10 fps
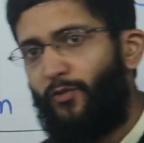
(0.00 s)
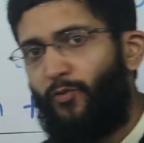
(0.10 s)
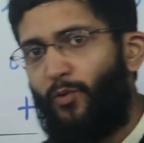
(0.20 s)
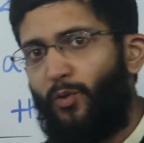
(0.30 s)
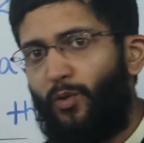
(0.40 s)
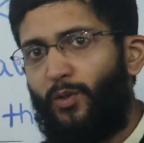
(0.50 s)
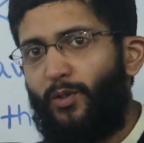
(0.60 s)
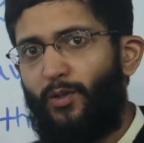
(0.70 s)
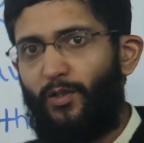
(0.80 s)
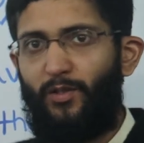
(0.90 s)
for
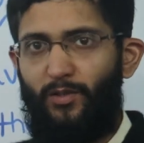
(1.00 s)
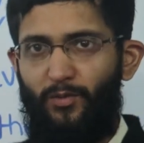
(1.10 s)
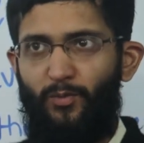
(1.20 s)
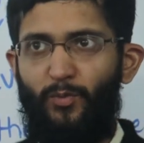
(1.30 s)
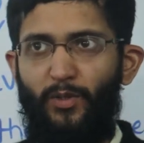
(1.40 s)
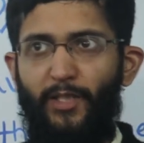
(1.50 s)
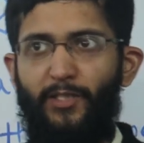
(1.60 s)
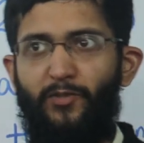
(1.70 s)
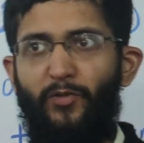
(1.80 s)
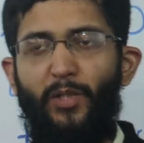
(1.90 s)

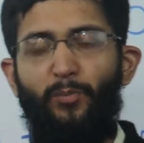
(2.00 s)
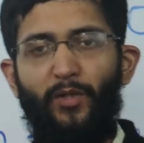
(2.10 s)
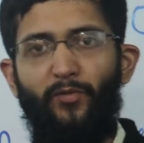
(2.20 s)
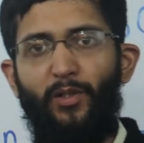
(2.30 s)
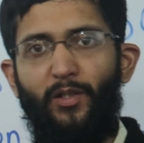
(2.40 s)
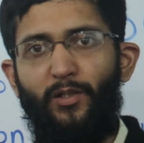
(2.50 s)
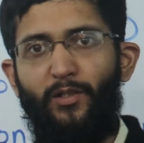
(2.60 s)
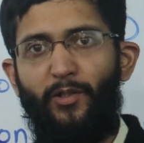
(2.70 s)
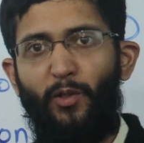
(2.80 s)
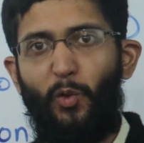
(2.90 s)
extreme level
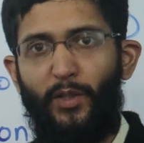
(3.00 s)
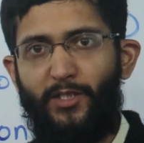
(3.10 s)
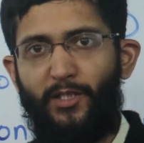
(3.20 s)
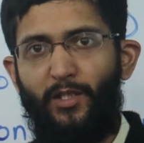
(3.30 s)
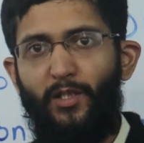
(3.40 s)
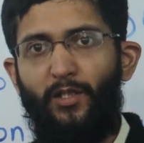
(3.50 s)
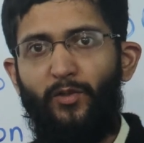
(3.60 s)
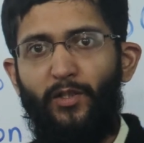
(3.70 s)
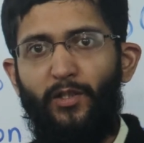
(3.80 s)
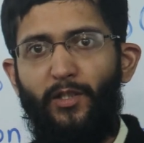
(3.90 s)
request.
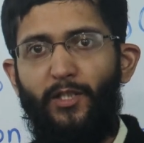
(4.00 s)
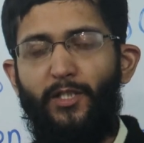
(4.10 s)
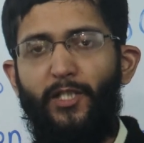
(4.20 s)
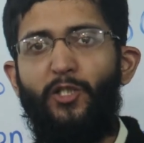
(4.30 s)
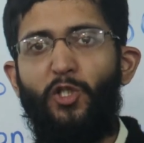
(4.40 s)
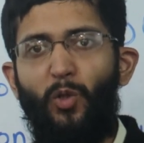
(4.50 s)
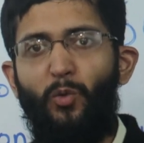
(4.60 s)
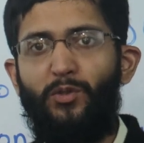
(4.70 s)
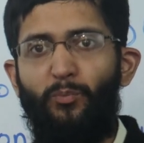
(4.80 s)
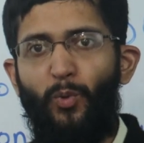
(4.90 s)
It
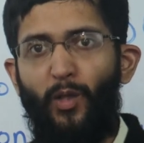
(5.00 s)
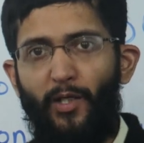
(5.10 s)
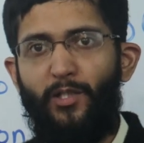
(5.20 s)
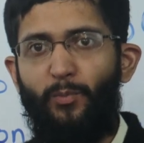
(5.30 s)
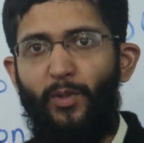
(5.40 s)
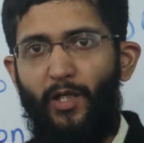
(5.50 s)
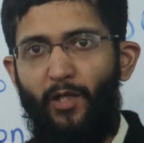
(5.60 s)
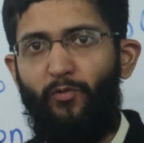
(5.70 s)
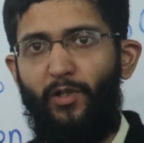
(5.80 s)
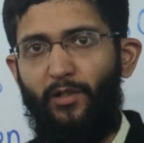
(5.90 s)
shows a polite
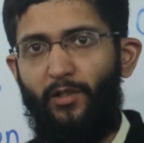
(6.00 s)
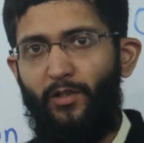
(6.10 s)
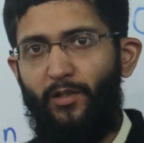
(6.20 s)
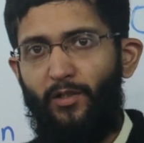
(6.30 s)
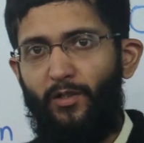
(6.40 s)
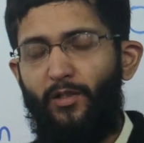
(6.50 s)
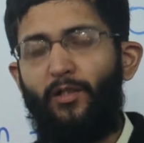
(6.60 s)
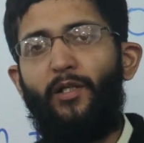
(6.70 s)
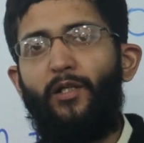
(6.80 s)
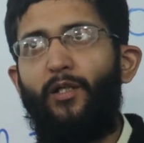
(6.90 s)
behavior.
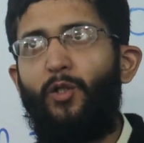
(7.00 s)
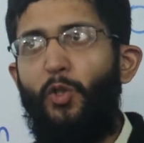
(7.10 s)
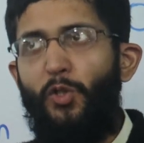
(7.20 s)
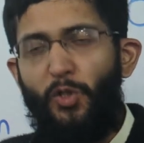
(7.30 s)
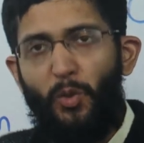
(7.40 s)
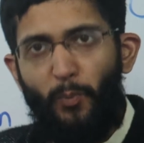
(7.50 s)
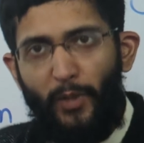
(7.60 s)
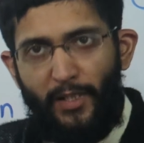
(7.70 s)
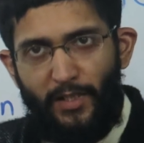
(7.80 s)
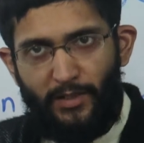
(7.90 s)
Like, could you
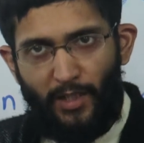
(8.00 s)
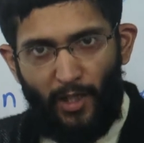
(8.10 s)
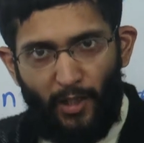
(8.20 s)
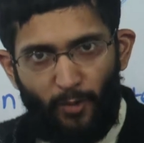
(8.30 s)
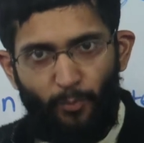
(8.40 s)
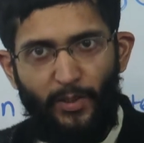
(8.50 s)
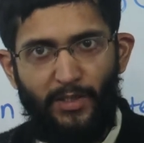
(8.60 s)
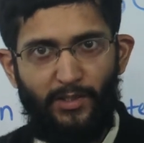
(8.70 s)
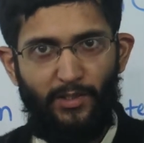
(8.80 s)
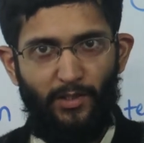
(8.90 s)
please help
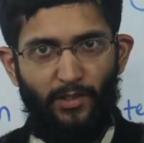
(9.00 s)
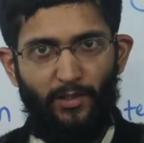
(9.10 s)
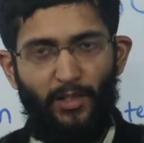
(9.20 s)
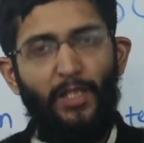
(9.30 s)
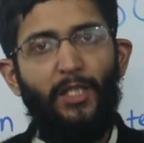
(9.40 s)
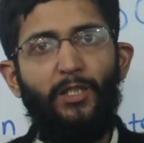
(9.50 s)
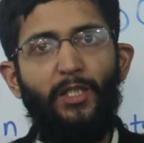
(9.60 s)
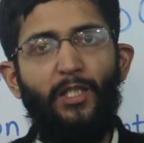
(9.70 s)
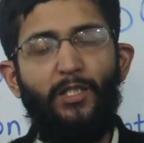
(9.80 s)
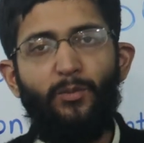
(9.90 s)
me, sir?
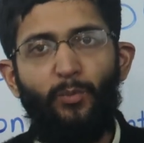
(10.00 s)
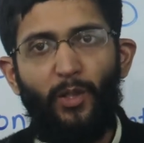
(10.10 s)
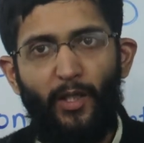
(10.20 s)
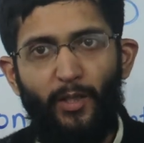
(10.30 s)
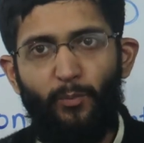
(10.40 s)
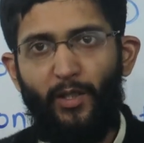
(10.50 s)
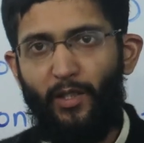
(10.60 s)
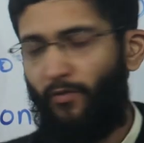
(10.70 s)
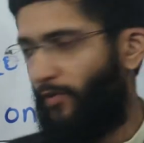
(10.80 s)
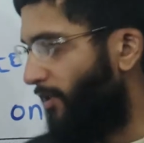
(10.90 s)
That is a polite
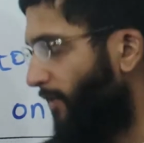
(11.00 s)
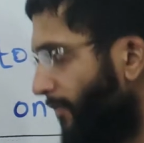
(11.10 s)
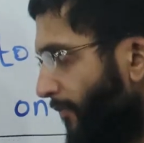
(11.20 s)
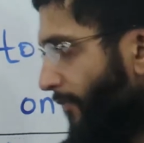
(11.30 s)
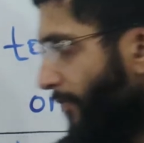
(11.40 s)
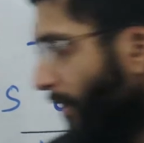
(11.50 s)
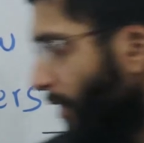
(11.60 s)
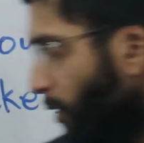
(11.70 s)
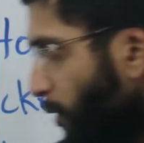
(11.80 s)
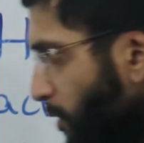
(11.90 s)
behavior.
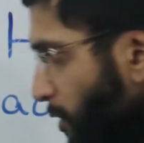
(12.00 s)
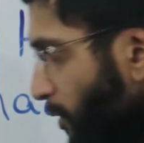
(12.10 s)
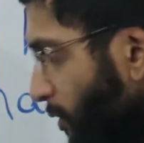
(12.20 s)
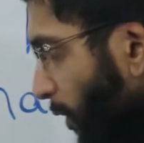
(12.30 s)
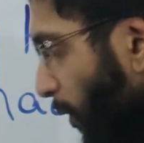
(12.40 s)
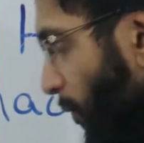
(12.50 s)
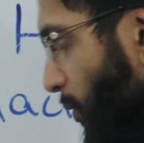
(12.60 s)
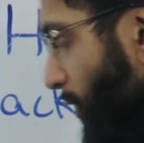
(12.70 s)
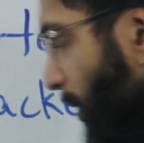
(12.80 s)
Could you throw